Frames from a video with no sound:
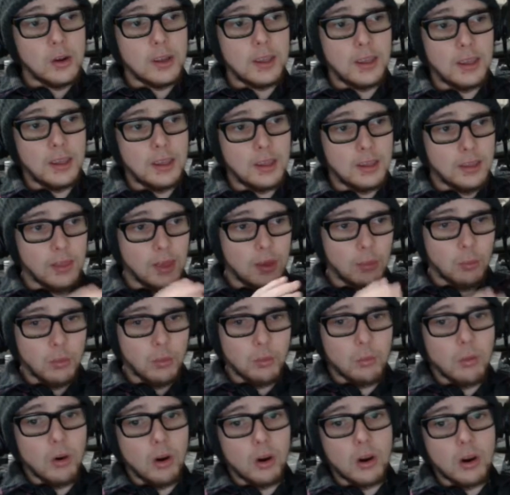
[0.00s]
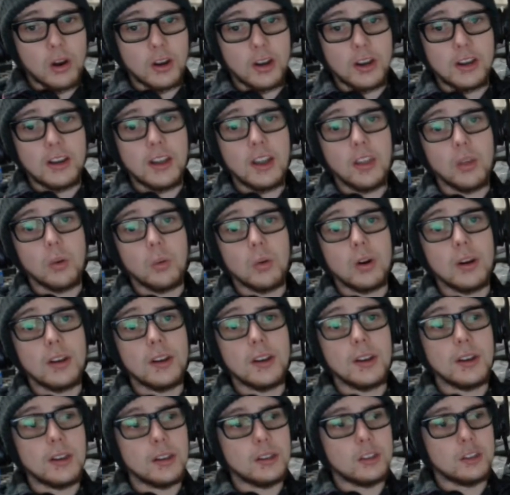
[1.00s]
he then will work on another
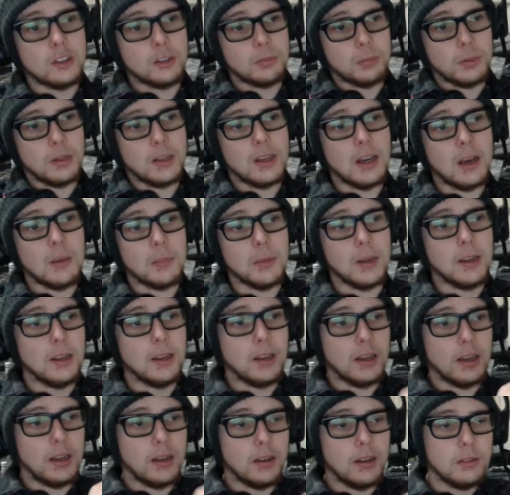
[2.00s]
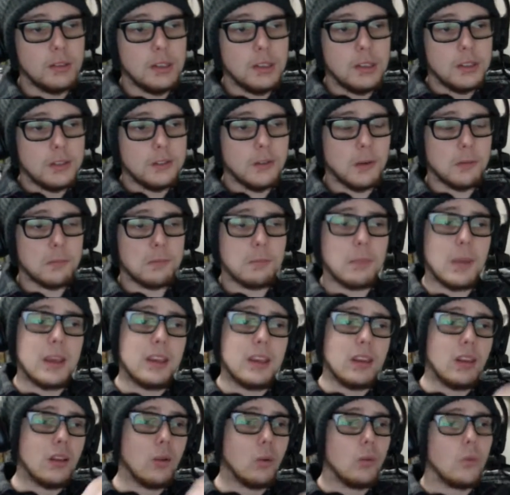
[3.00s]
one, and it's just become a
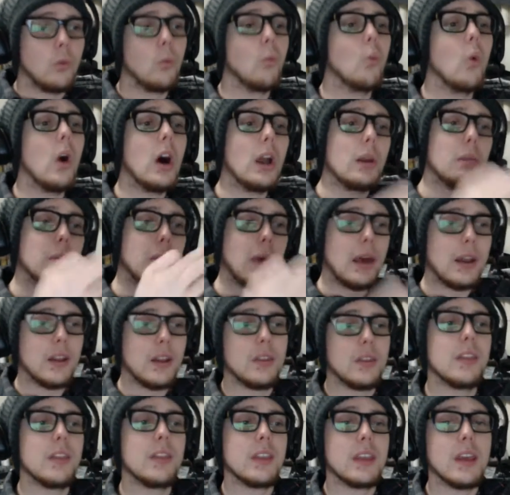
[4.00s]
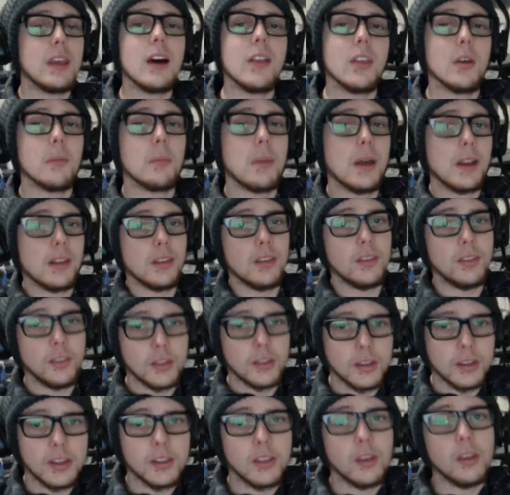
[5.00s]
making one better than the
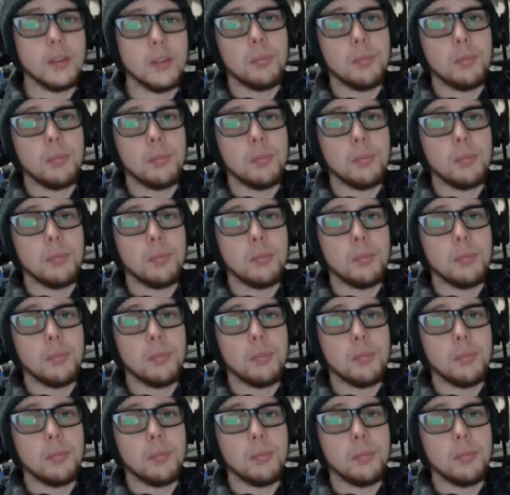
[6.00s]
other.